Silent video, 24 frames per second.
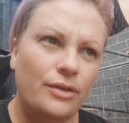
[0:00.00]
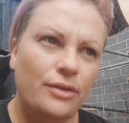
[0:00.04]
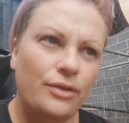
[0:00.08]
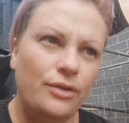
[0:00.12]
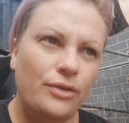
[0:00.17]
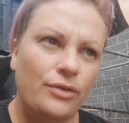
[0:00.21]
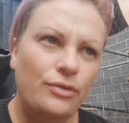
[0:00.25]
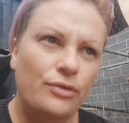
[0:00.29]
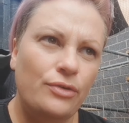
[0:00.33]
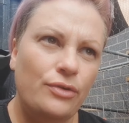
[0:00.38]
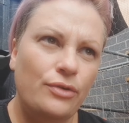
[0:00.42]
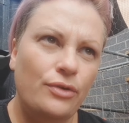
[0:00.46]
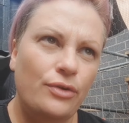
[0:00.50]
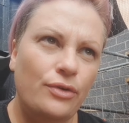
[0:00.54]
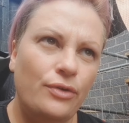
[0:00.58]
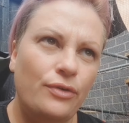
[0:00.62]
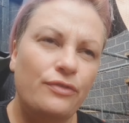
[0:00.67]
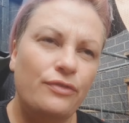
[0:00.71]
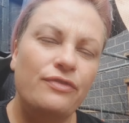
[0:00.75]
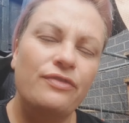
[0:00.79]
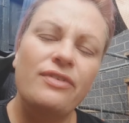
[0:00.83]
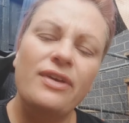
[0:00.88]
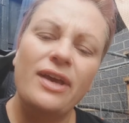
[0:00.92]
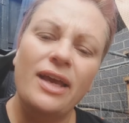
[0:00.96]
your
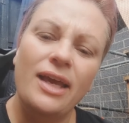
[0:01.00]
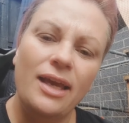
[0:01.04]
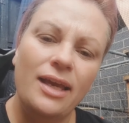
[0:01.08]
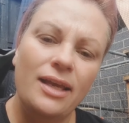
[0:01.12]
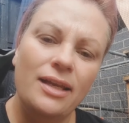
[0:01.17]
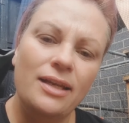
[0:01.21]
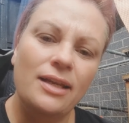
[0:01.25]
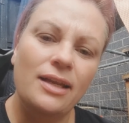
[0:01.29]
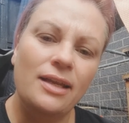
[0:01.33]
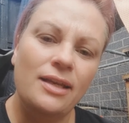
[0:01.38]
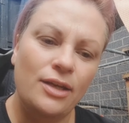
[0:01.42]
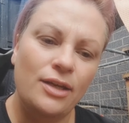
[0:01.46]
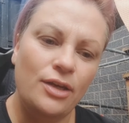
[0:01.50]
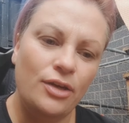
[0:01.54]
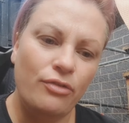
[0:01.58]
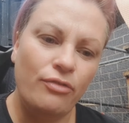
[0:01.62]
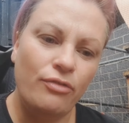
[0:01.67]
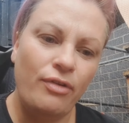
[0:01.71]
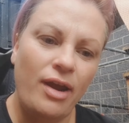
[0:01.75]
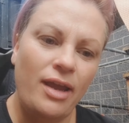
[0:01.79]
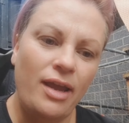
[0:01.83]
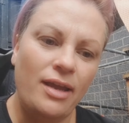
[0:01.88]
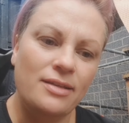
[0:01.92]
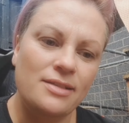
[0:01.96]
feed and your
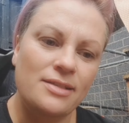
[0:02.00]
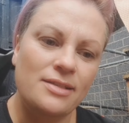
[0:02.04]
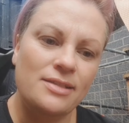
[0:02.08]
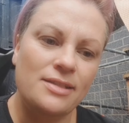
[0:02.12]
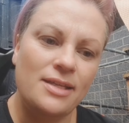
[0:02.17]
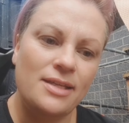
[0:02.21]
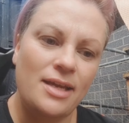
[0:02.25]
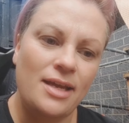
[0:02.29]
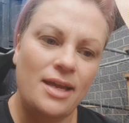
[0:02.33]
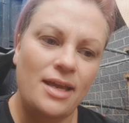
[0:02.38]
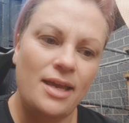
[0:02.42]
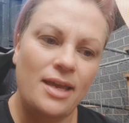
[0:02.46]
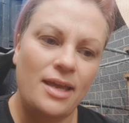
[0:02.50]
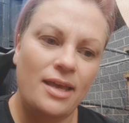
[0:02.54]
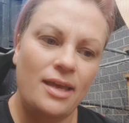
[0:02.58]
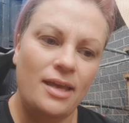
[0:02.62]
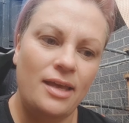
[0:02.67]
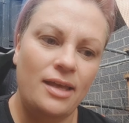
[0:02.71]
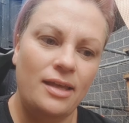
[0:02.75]
grains stay